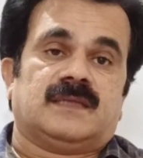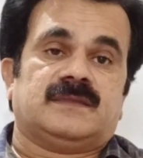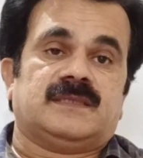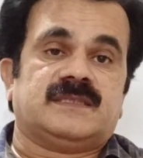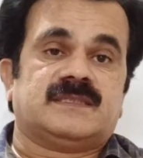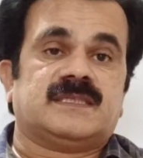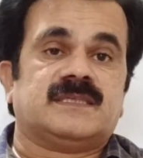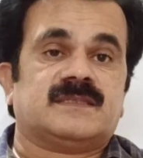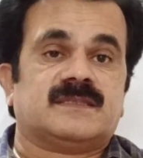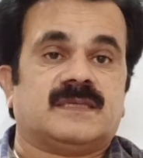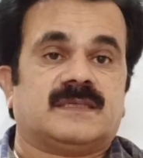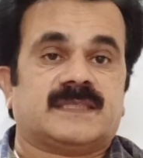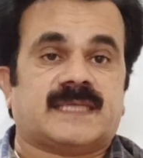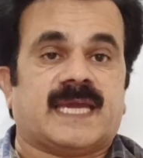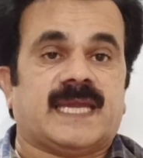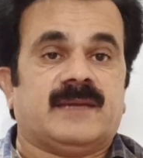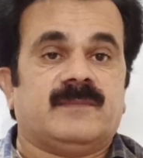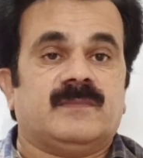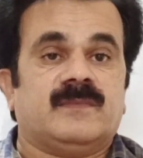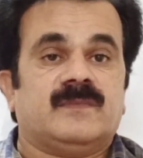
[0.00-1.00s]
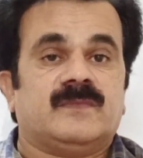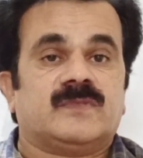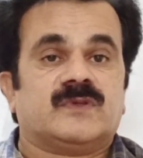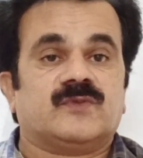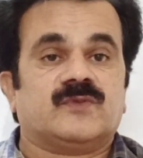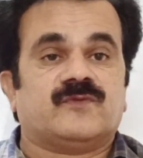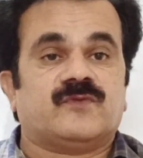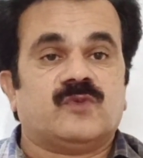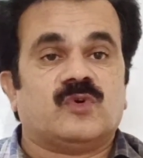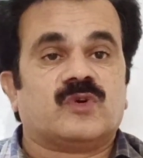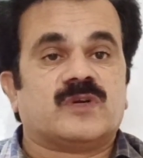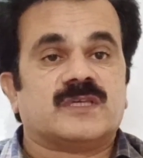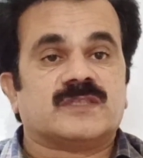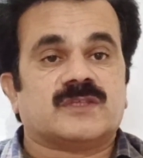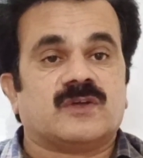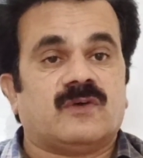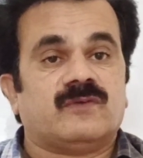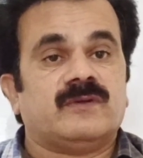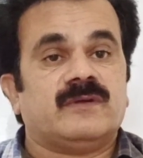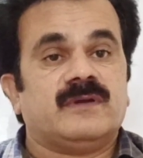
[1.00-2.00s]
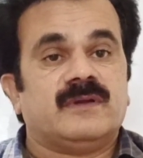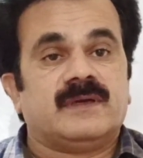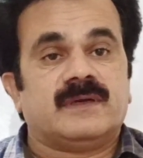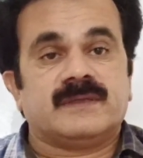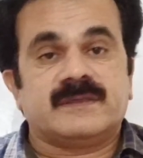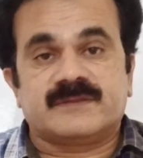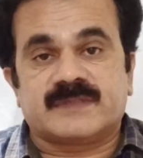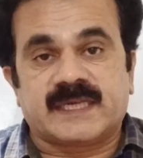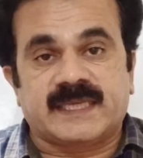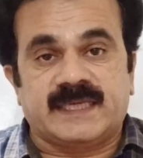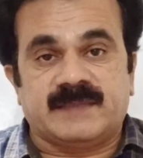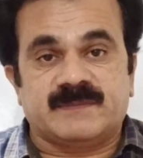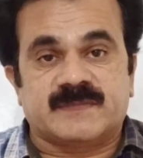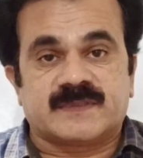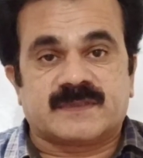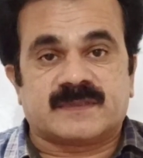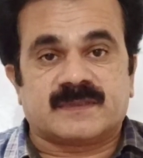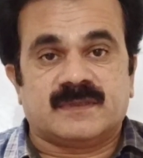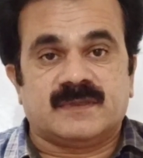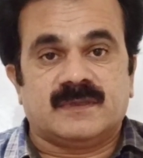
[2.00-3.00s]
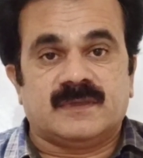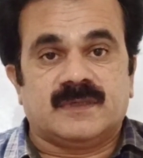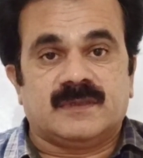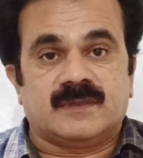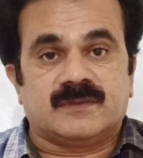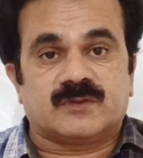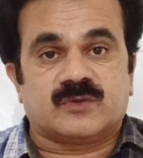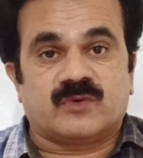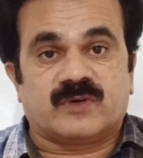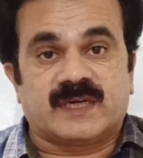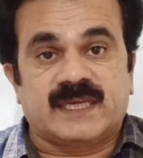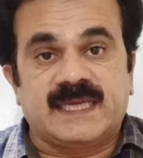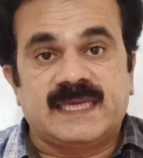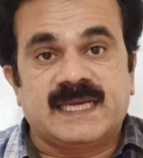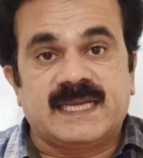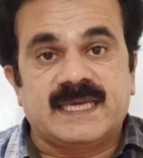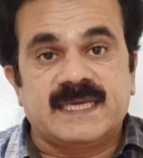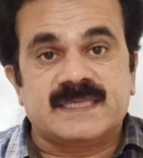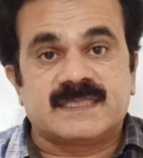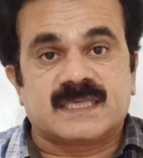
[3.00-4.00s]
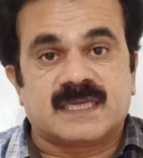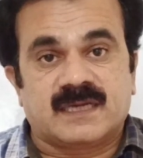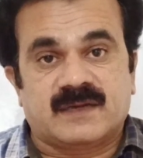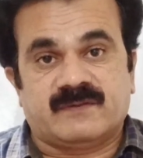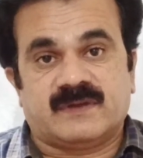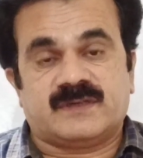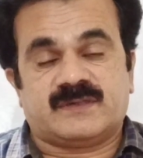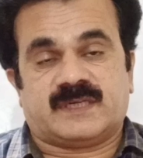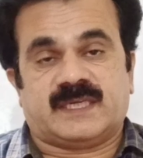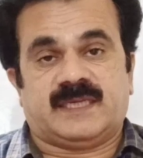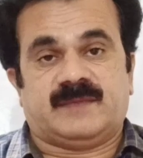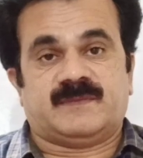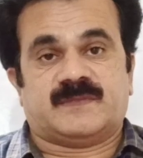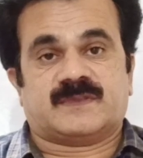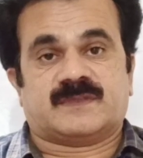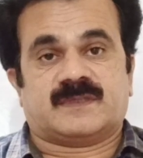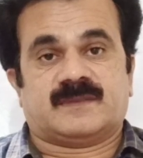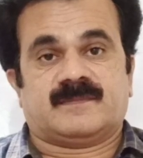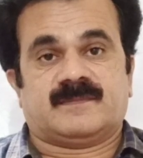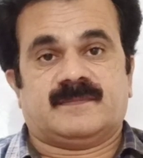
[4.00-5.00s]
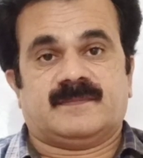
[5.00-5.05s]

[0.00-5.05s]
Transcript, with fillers: This is the time to focus on dreams, to realize our dreams